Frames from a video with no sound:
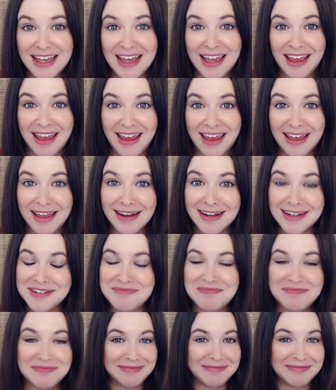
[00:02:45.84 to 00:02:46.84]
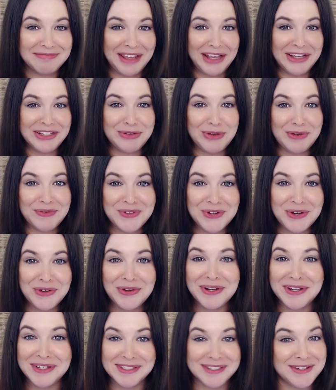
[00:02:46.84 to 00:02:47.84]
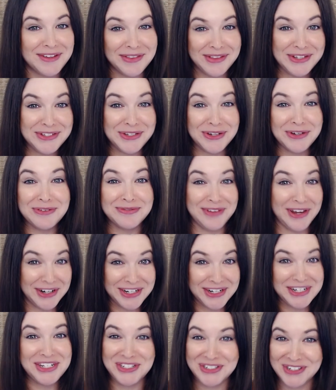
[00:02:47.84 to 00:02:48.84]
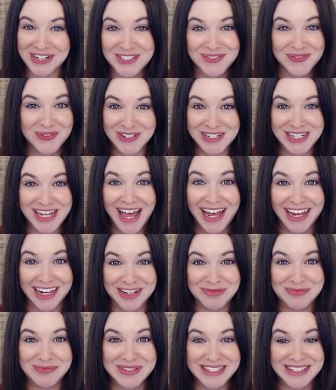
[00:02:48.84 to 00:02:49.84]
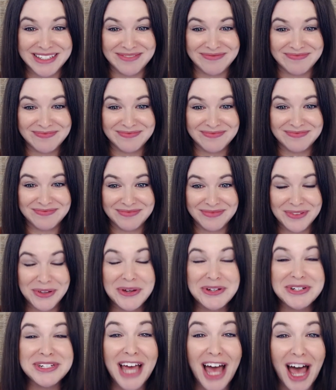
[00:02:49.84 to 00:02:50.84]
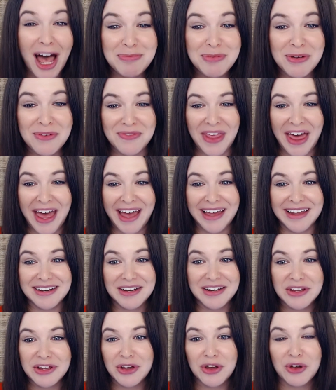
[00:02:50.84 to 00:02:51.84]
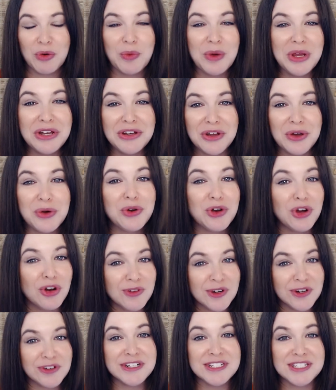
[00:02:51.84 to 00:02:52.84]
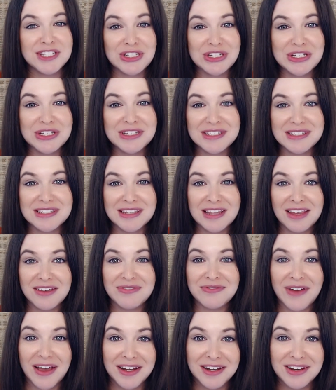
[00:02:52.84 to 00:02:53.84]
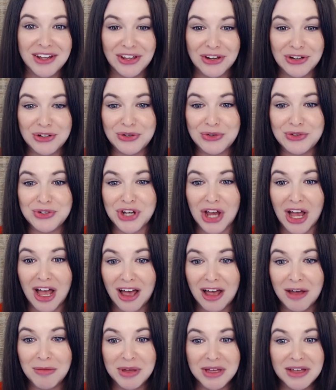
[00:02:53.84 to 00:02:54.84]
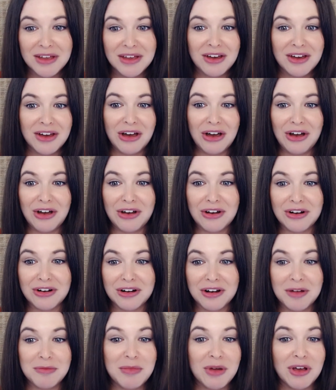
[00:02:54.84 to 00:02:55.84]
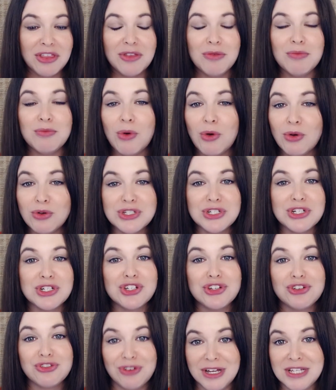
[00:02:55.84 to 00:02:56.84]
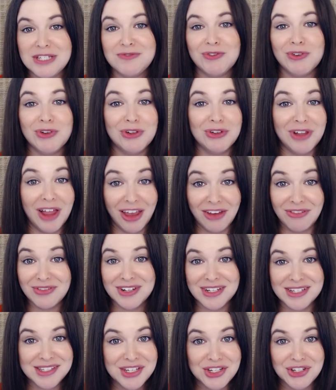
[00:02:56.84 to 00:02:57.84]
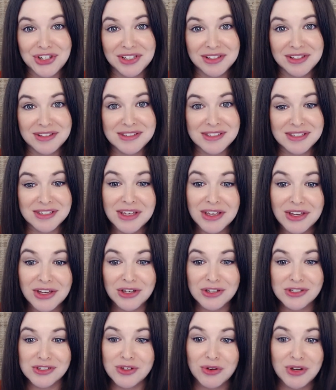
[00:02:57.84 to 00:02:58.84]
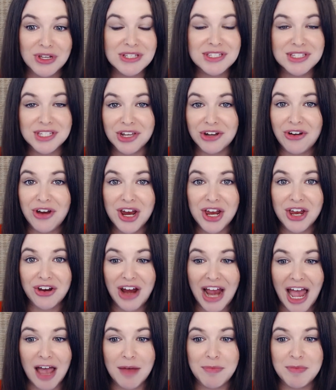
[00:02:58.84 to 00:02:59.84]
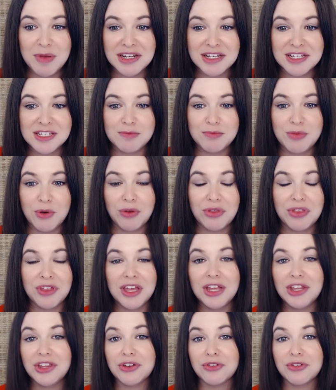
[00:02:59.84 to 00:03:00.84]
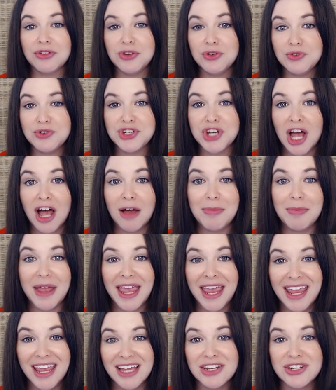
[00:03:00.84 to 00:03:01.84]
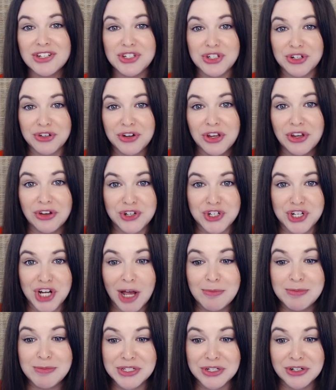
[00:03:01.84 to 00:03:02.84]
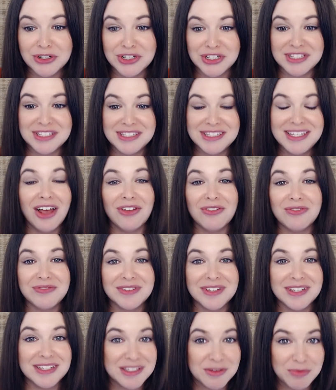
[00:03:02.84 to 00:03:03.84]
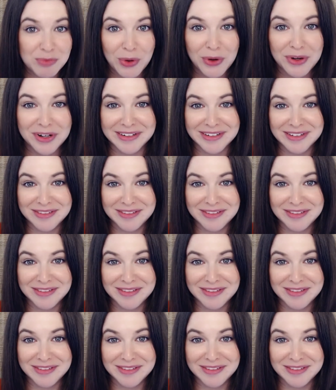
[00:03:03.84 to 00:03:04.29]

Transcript: And in case you haven't noticed, these are very stressful times. On top of that, we know career decisions like finding a new job are among the most stressful life decisions. So, considering your happiness both in your new job and during your job search itself is important.